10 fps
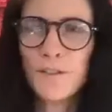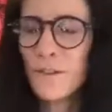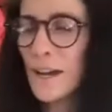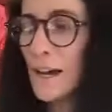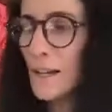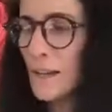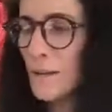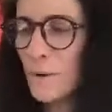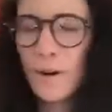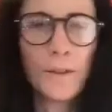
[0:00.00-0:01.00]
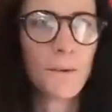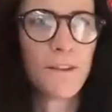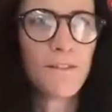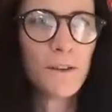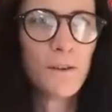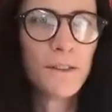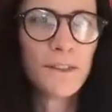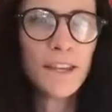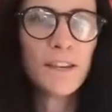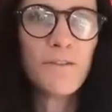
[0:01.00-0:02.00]
for that, all three of you. And
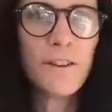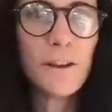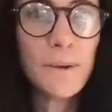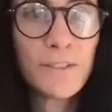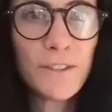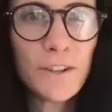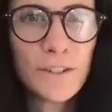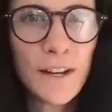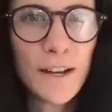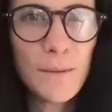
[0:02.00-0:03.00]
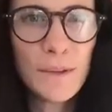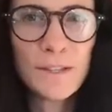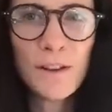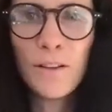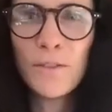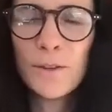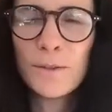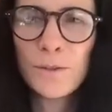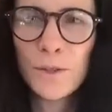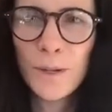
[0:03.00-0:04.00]
thank you very much for your time, and to all of those
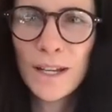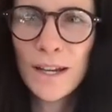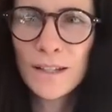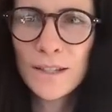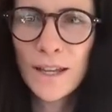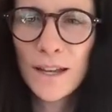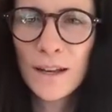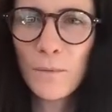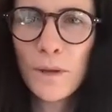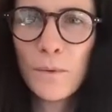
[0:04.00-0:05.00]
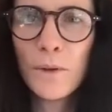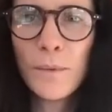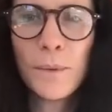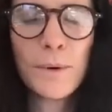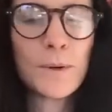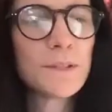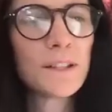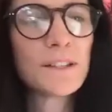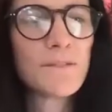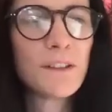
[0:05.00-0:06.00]
who joined us. And we will be posting
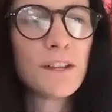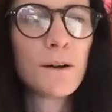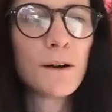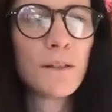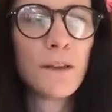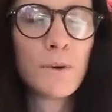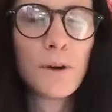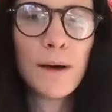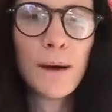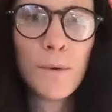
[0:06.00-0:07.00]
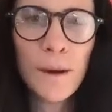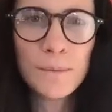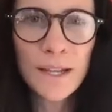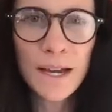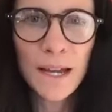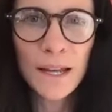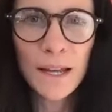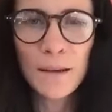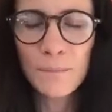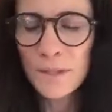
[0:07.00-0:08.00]
this video on the BOBAB website,
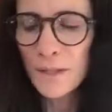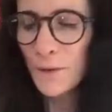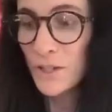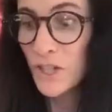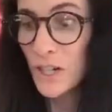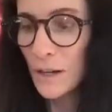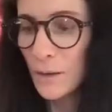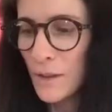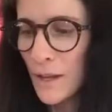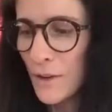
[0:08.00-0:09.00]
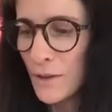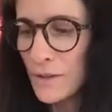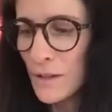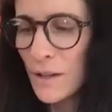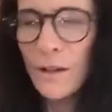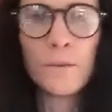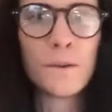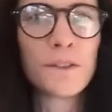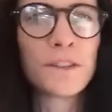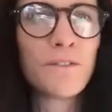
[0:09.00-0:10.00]
so you can share it with others, along
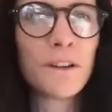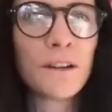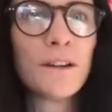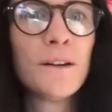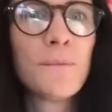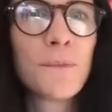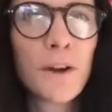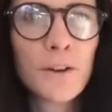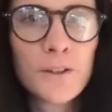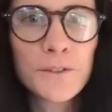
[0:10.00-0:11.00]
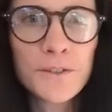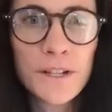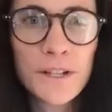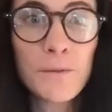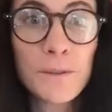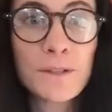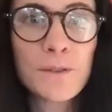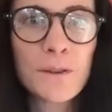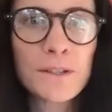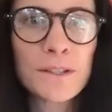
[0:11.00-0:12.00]
with different articles and other
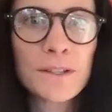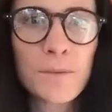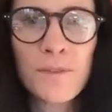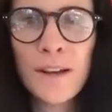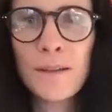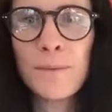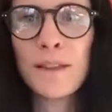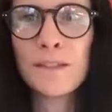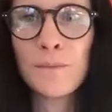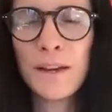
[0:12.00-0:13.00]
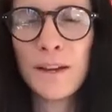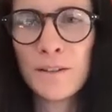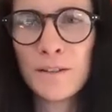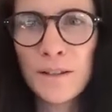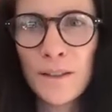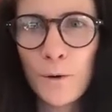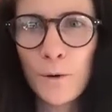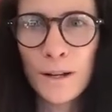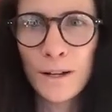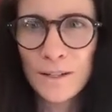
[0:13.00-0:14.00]
resources provided by the speakers and their
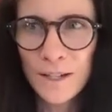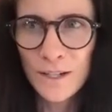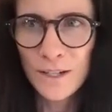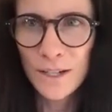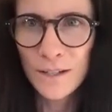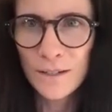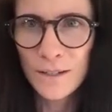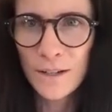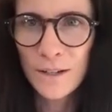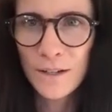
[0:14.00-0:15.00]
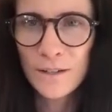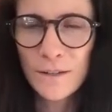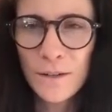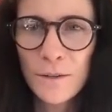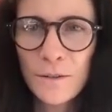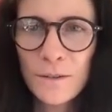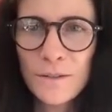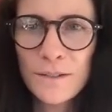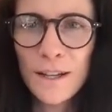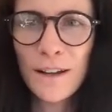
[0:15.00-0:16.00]
organizations. So
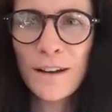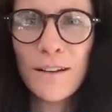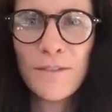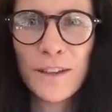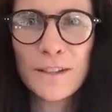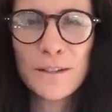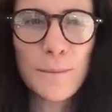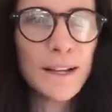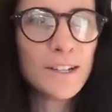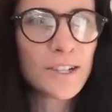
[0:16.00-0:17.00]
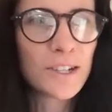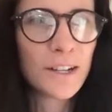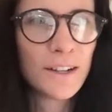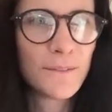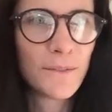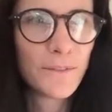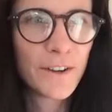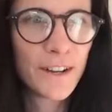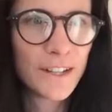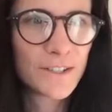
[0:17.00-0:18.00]
signing off, thanks so much.
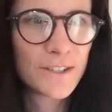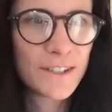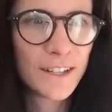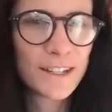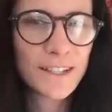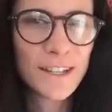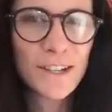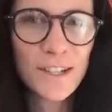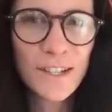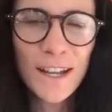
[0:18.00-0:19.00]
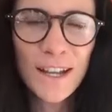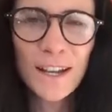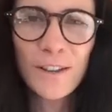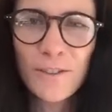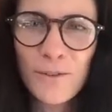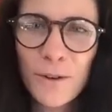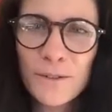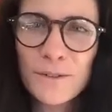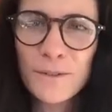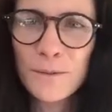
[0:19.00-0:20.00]
Very interesting discussion. And I look
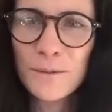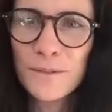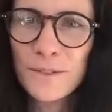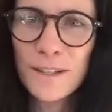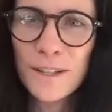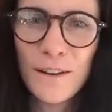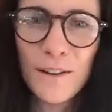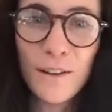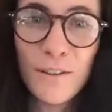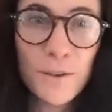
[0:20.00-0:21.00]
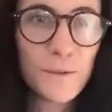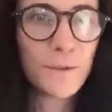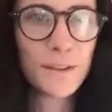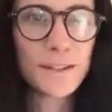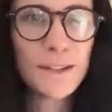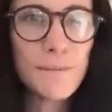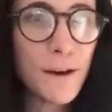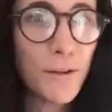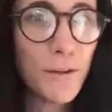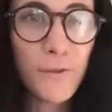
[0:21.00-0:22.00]
forward to seeing all of you in some
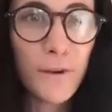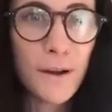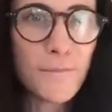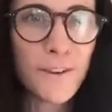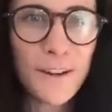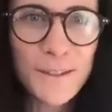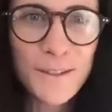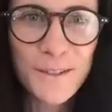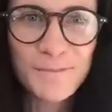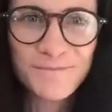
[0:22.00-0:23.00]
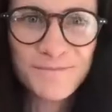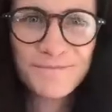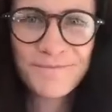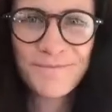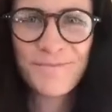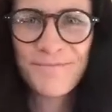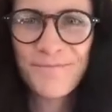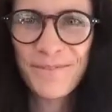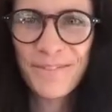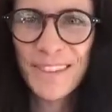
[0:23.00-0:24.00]
other forum very soon.
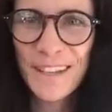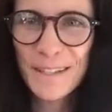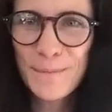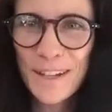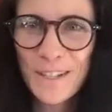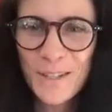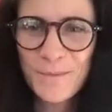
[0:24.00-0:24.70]
Thanks so much.